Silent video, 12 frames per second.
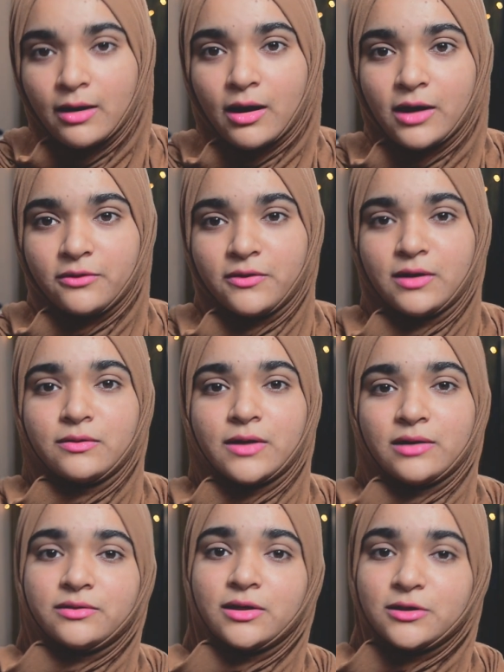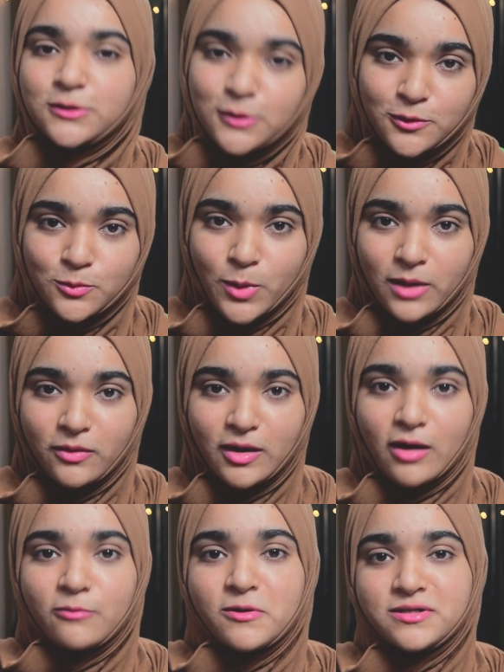I think that they should when they
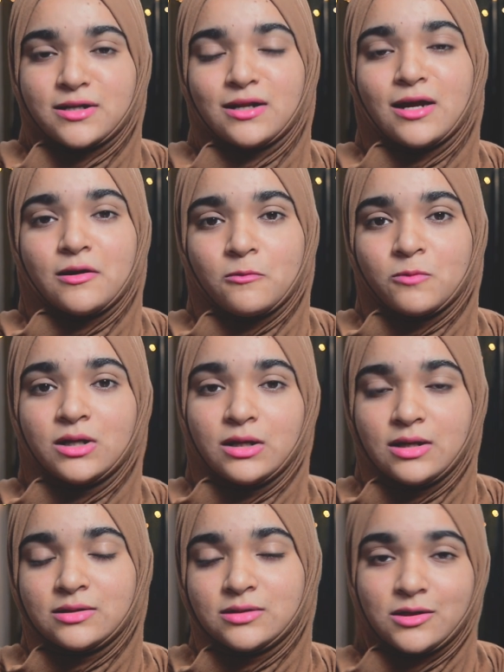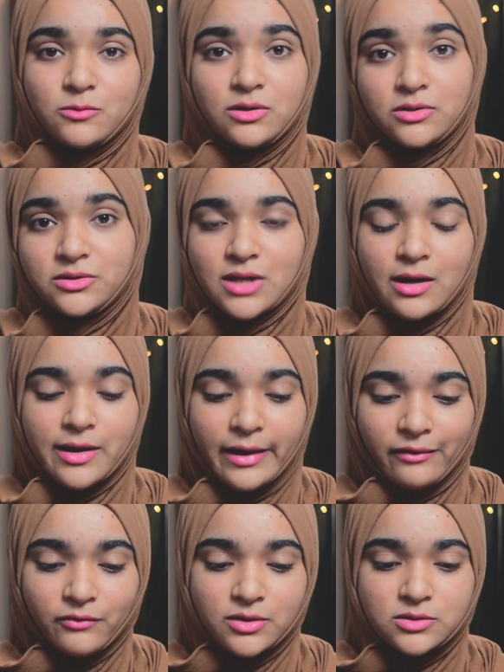are written in a really easy to understand
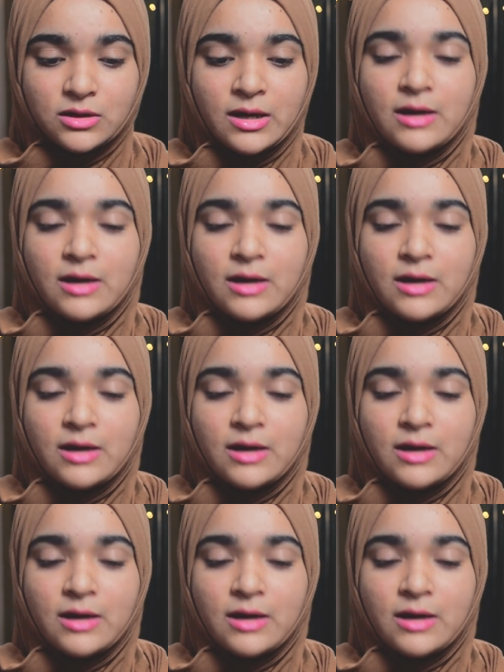language.